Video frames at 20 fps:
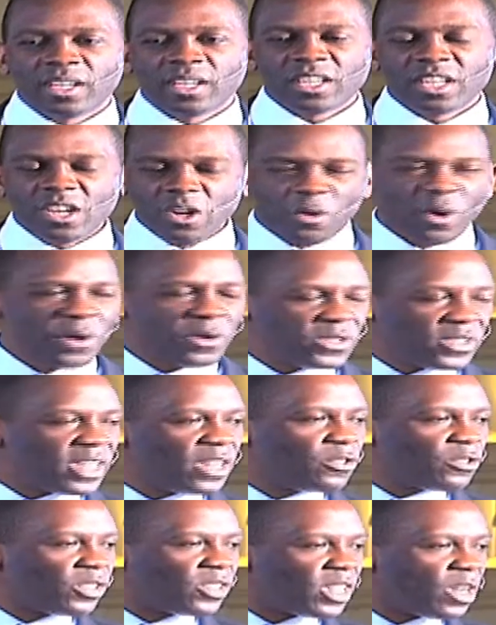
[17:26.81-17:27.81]
You know what was
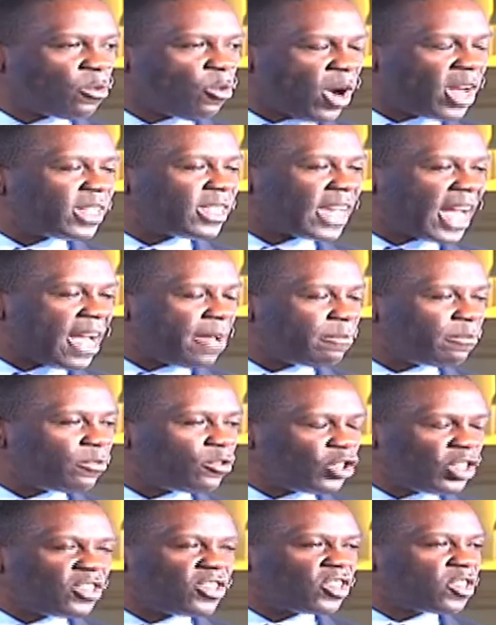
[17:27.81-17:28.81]
interesting? One time,
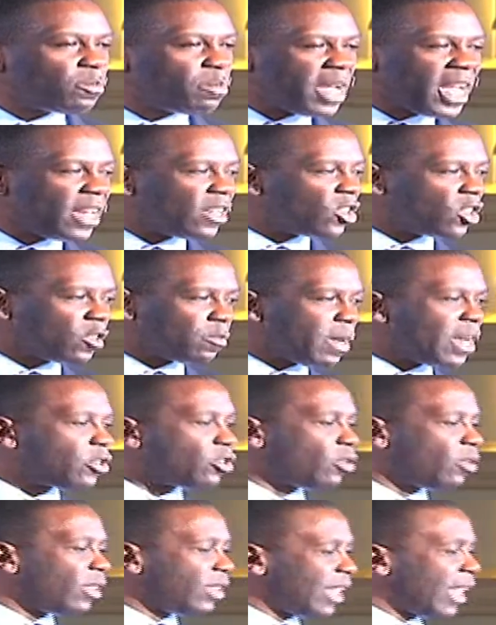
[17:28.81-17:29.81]
Jesus paid
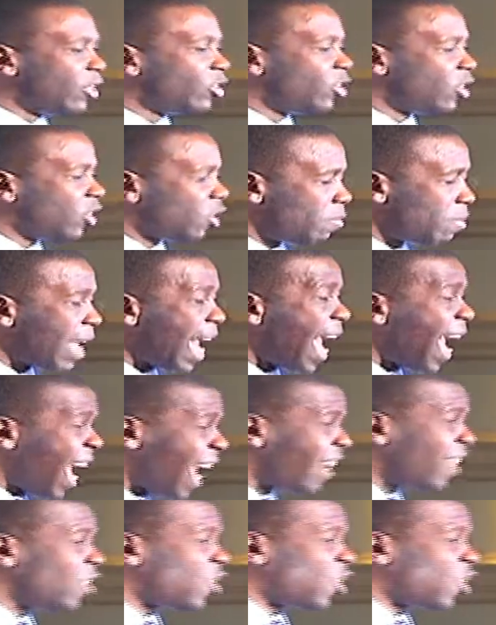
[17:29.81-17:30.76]
special attention to me. I had a